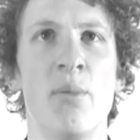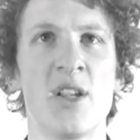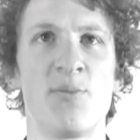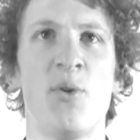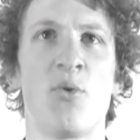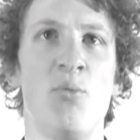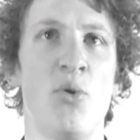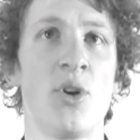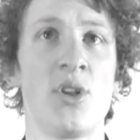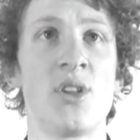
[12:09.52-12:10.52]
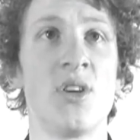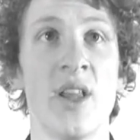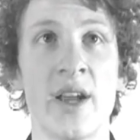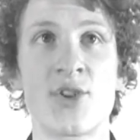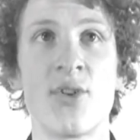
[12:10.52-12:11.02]
must be reported to your
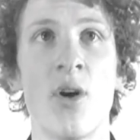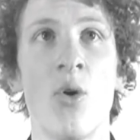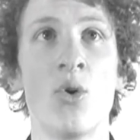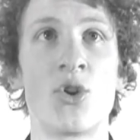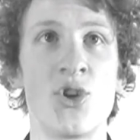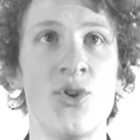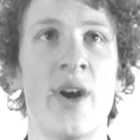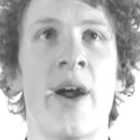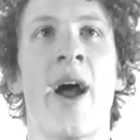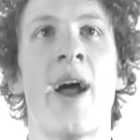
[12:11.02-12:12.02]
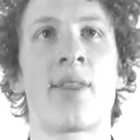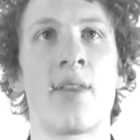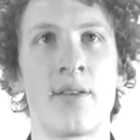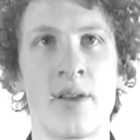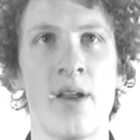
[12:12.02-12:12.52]
lecturer or tutor at
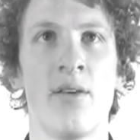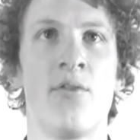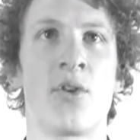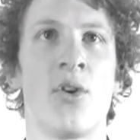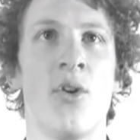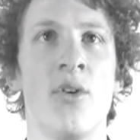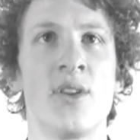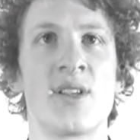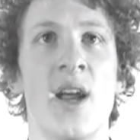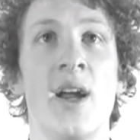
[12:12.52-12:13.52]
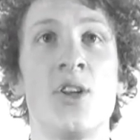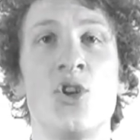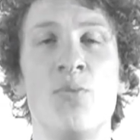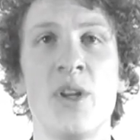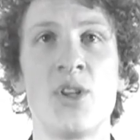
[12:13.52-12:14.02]
the date of occurrence and
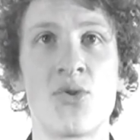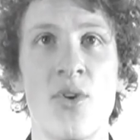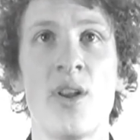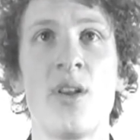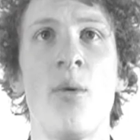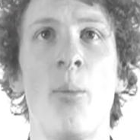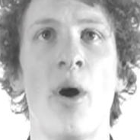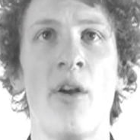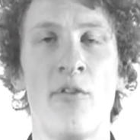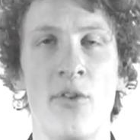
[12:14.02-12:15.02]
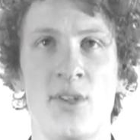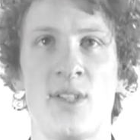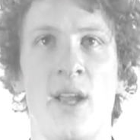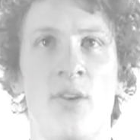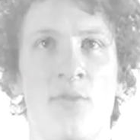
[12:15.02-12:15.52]
should be treated by a first aid